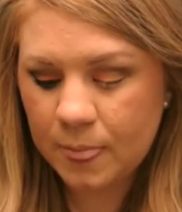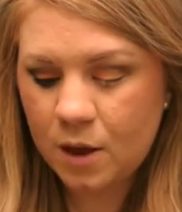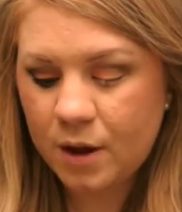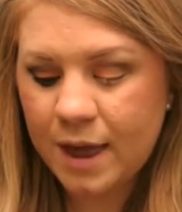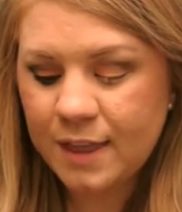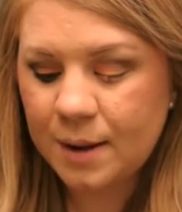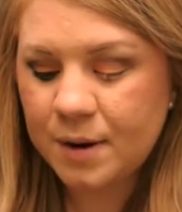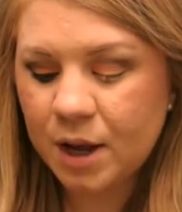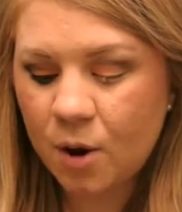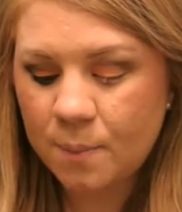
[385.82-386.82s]
Okay, then I'm
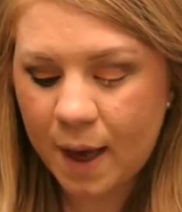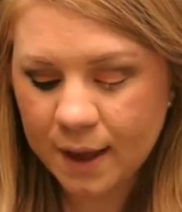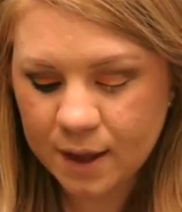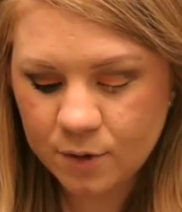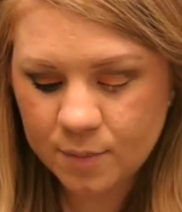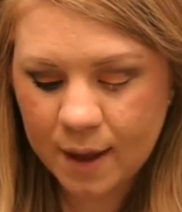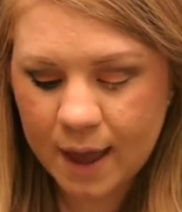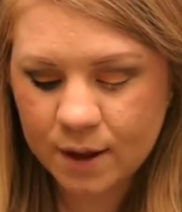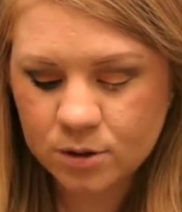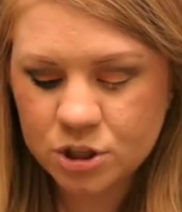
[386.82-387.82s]
going to go back in with my
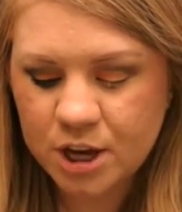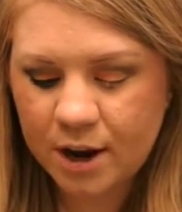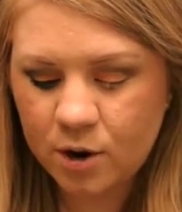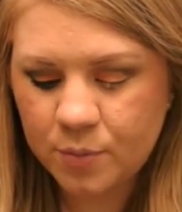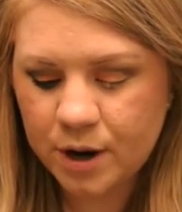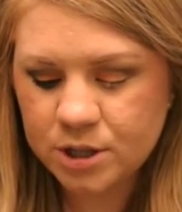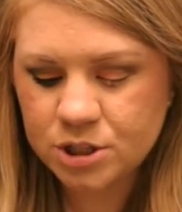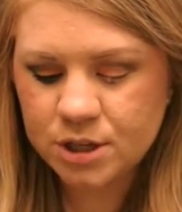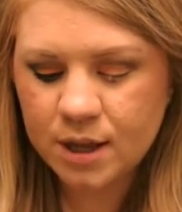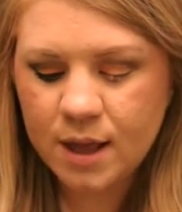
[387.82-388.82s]
angled shadow
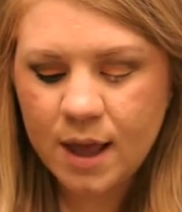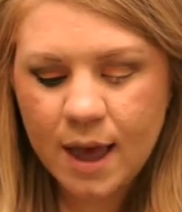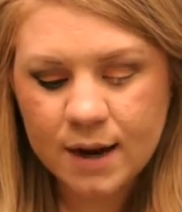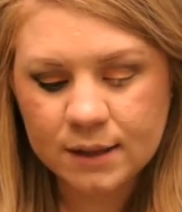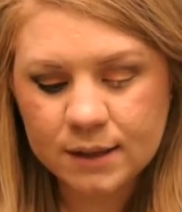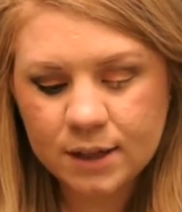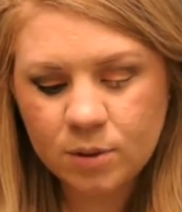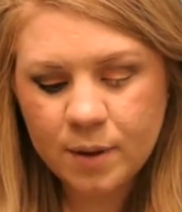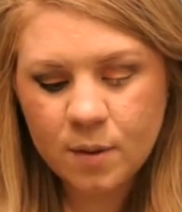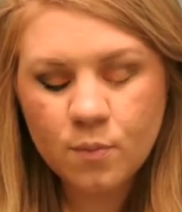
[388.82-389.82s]
brush and a
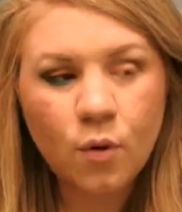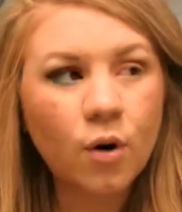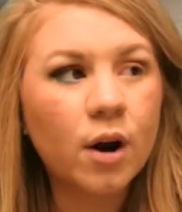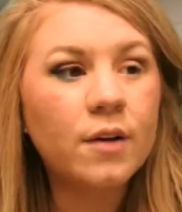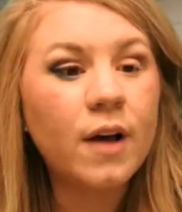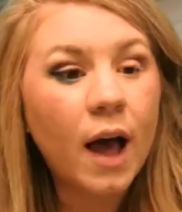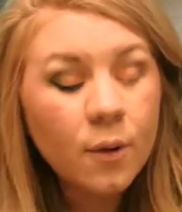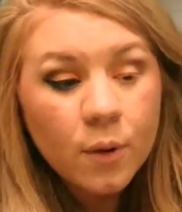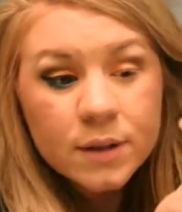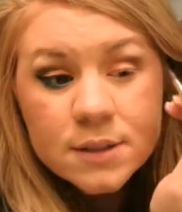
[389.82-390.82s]
little bit more of I
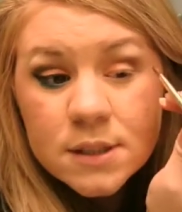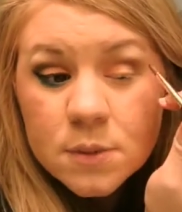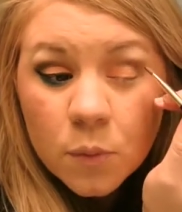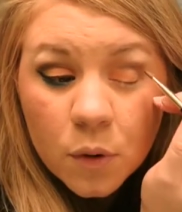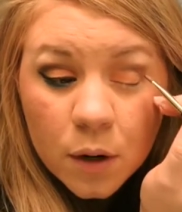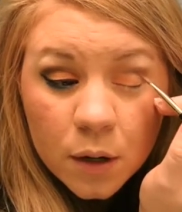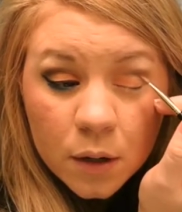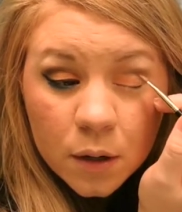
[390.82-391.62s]
Want S'more,